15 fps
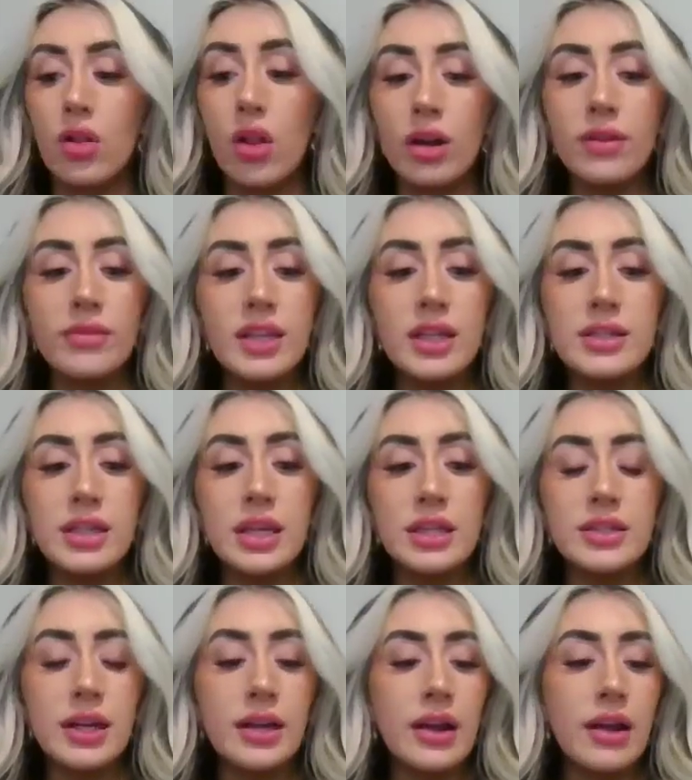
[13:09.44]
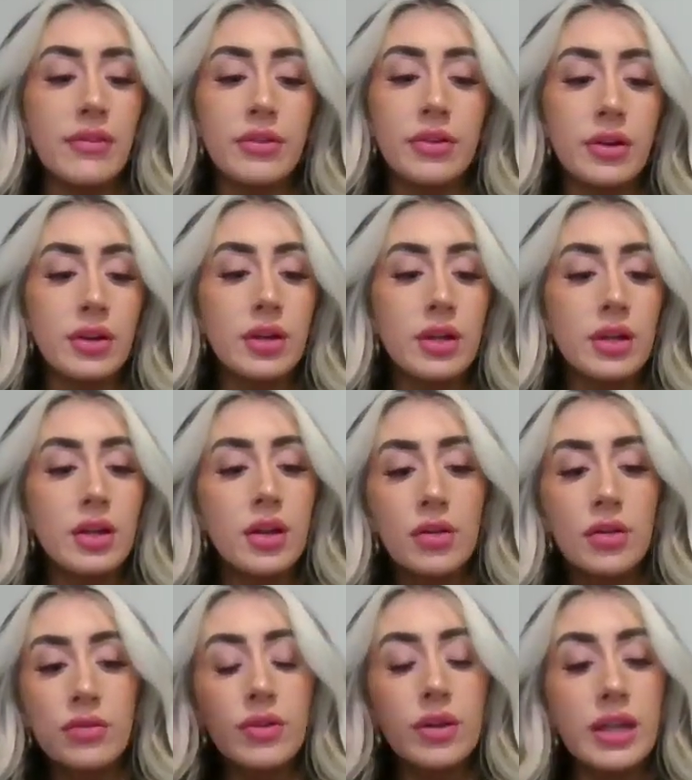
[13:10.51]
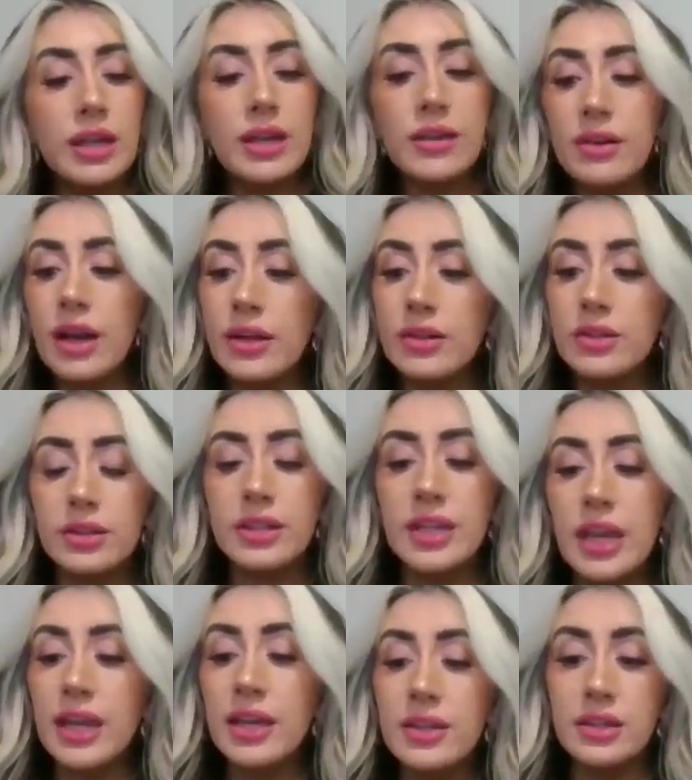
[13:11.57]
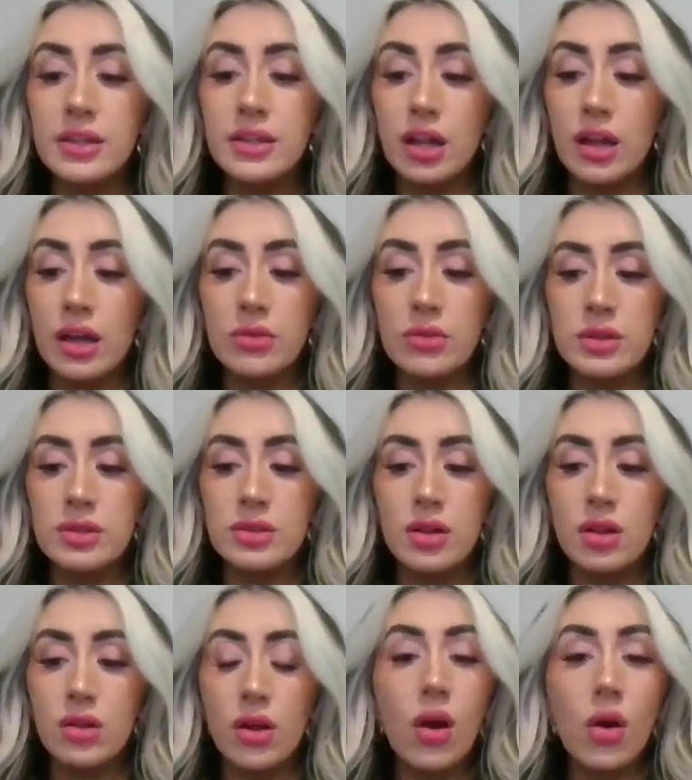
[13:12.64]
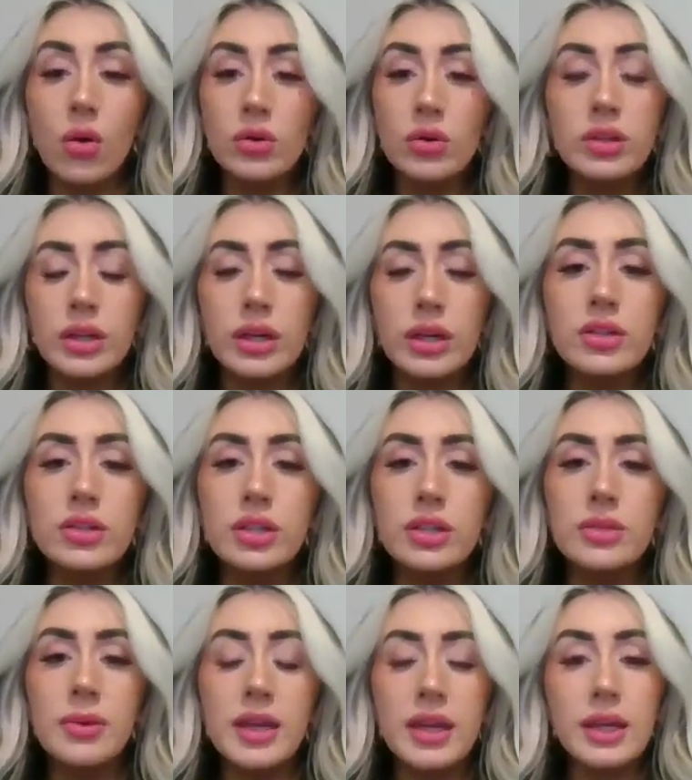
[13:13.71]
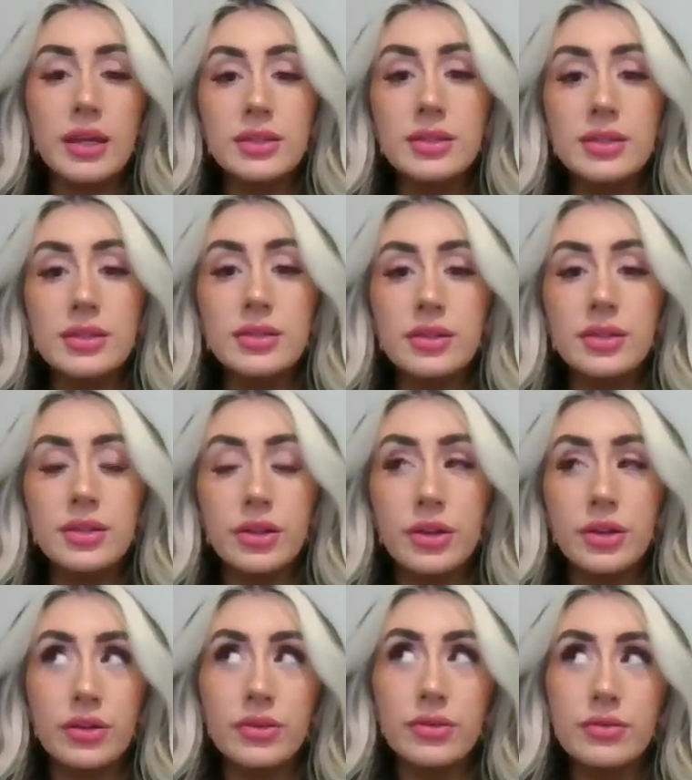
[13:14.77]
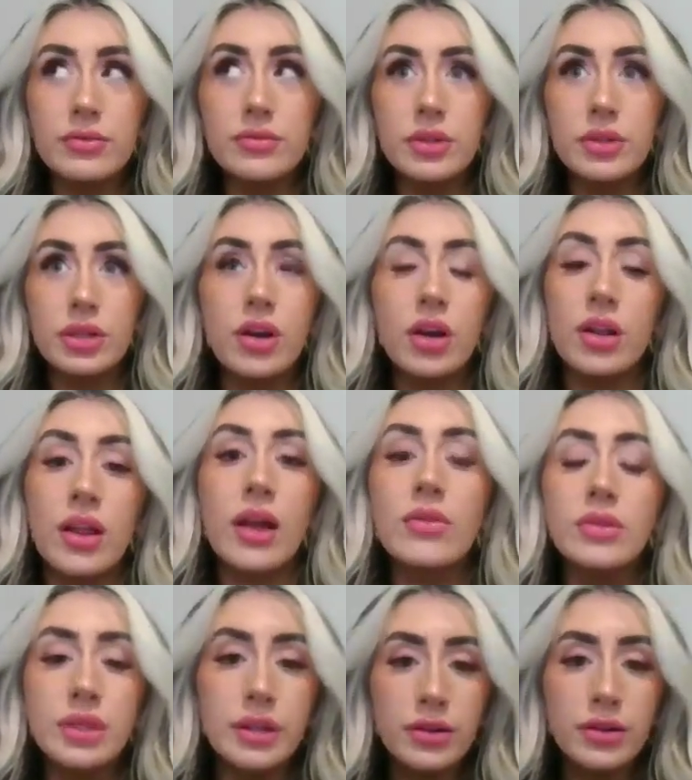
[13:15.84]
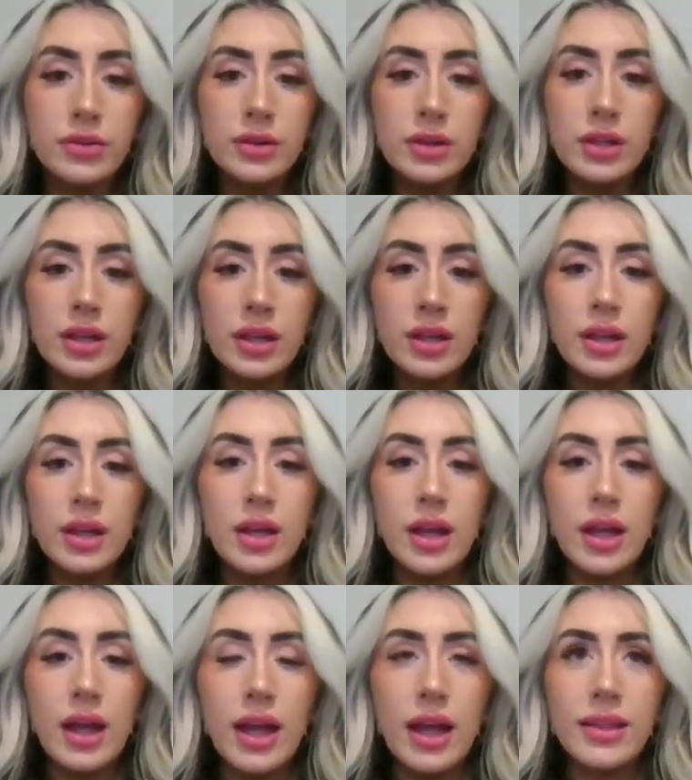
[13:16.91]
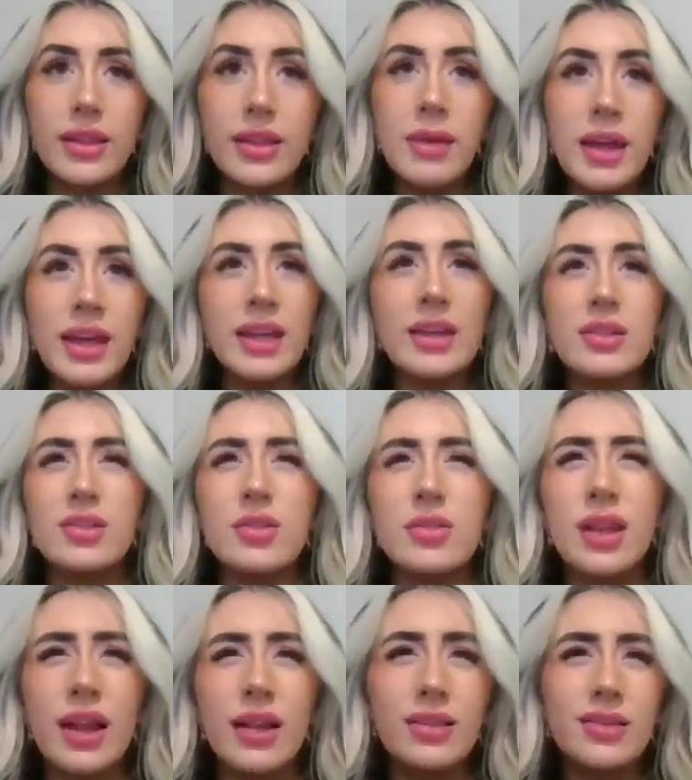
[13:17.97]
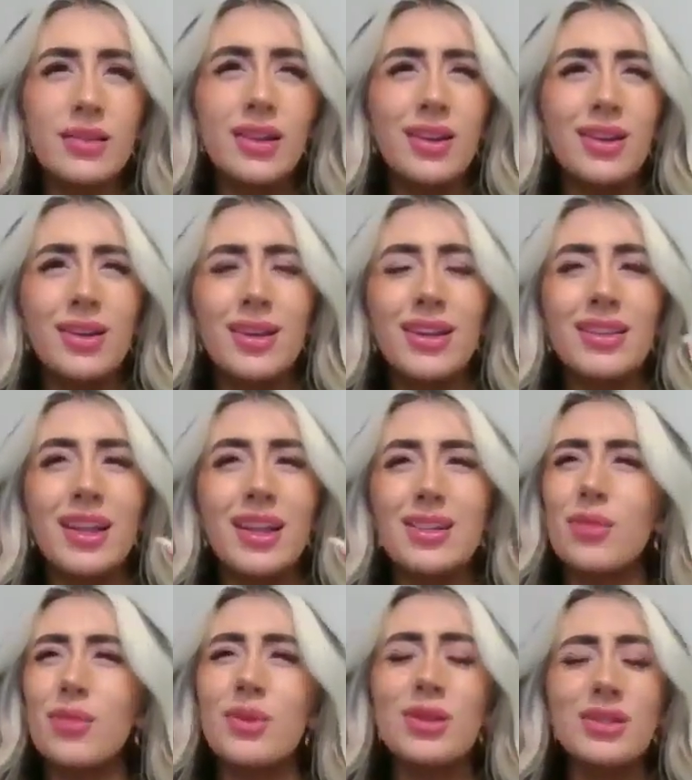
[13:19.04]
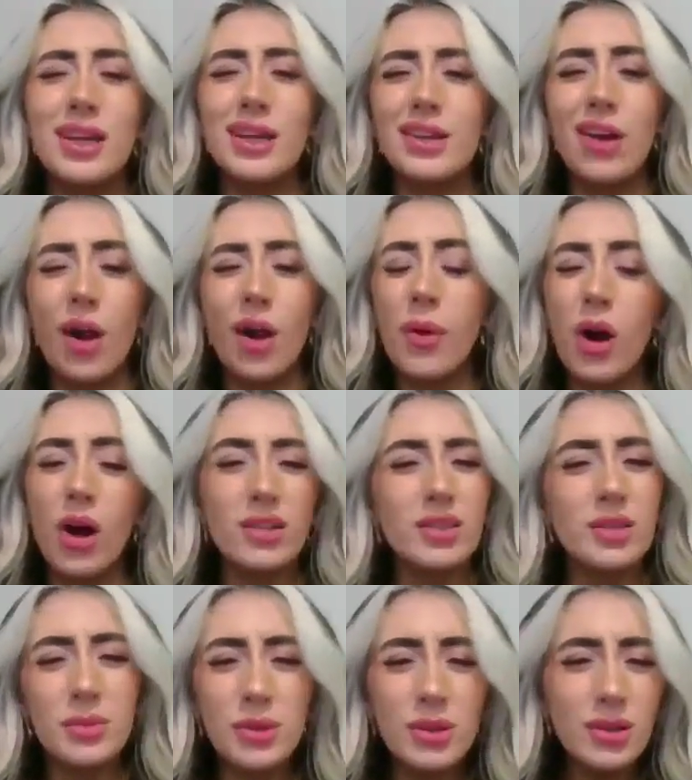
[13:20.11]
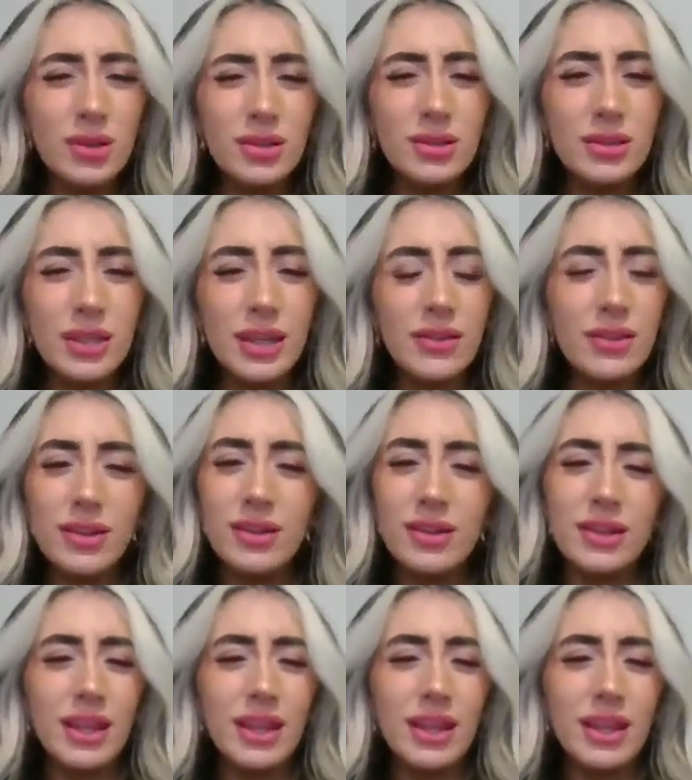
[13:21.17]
a lot of these things I never really even entertained until I was a lot older, just because you're not allowed to. And they make it so that that's almost like not possible to even